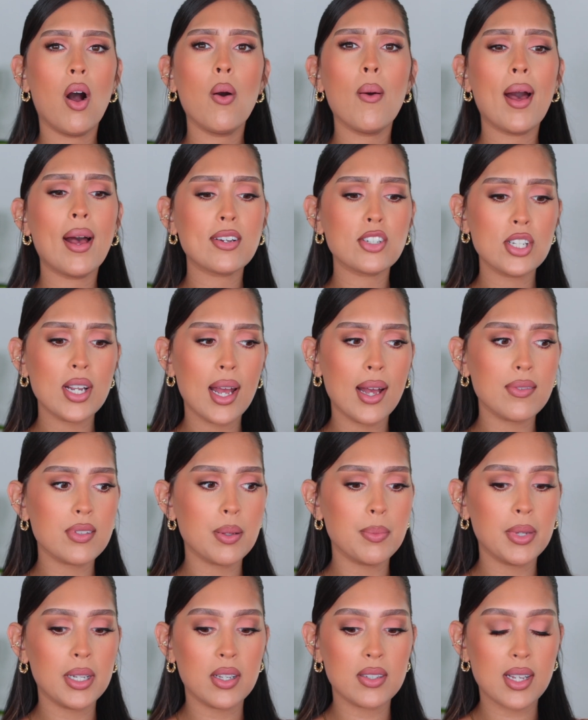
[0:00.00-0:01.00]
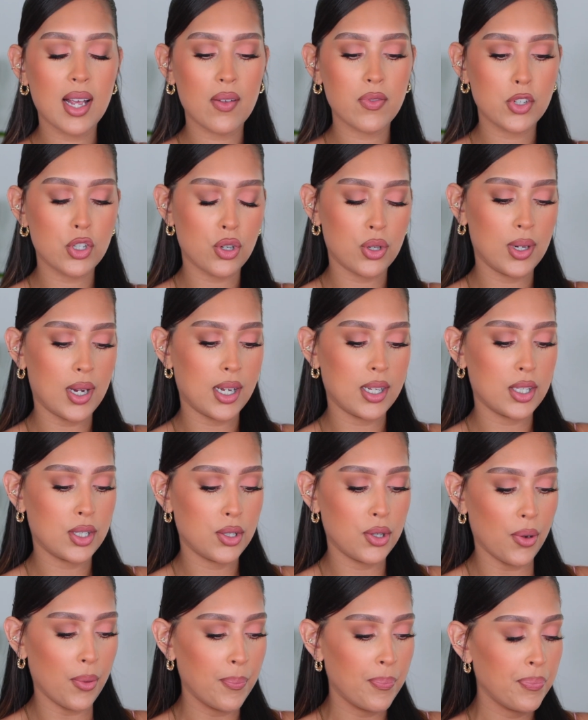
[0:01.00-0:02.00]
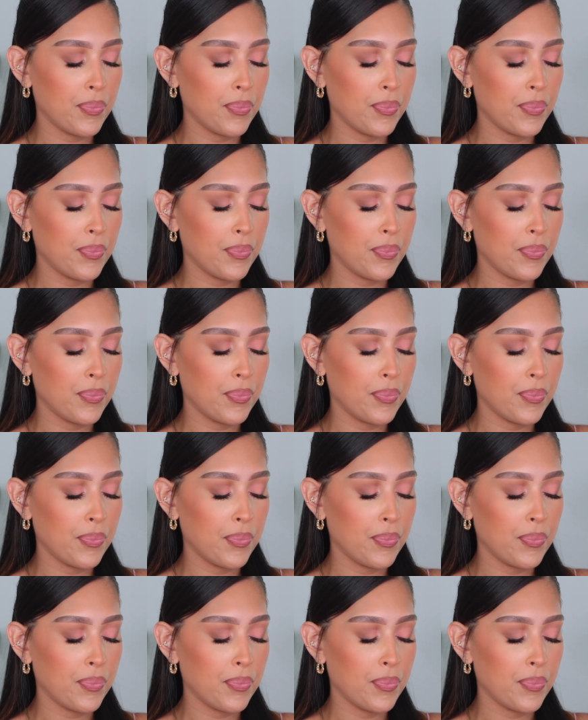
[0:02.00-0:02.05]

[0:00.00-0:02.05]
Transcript: Oh, actually I have something else I have to show you guys too.